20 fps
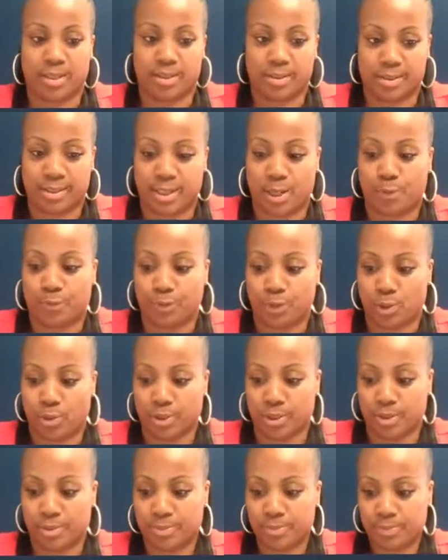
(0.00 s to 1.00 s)
Louisiana, South
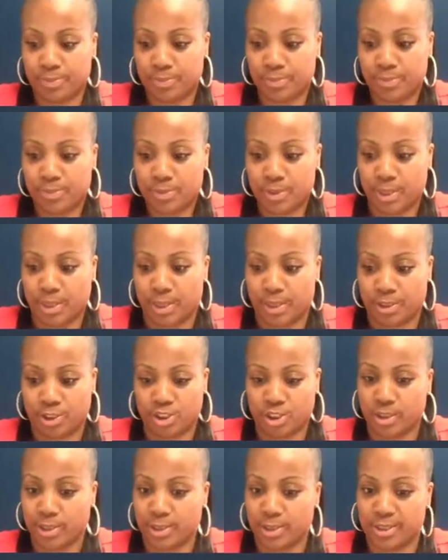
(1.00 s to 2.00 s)
Florida. Yeah,
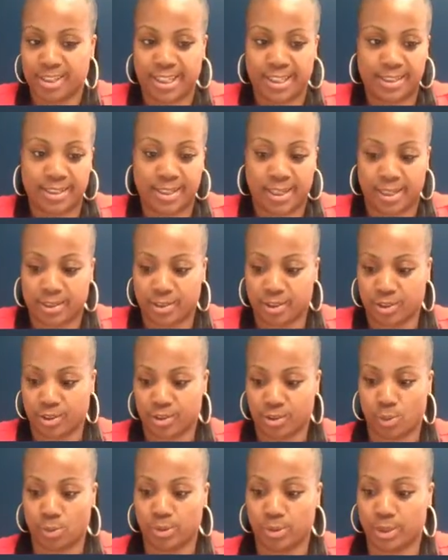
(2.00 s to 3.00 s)
she didn't say
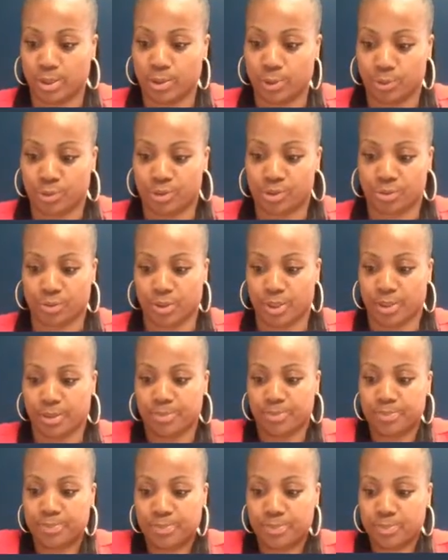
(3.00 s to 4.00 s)
Texas, only those three.
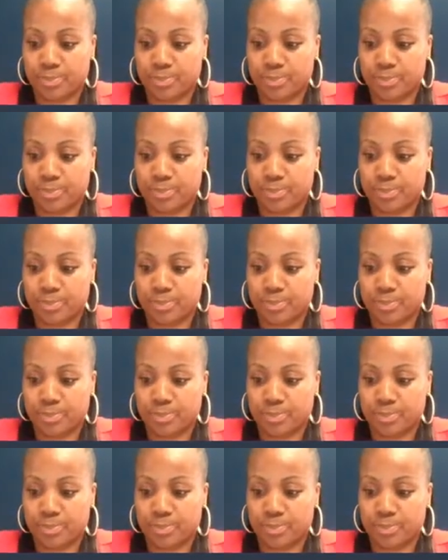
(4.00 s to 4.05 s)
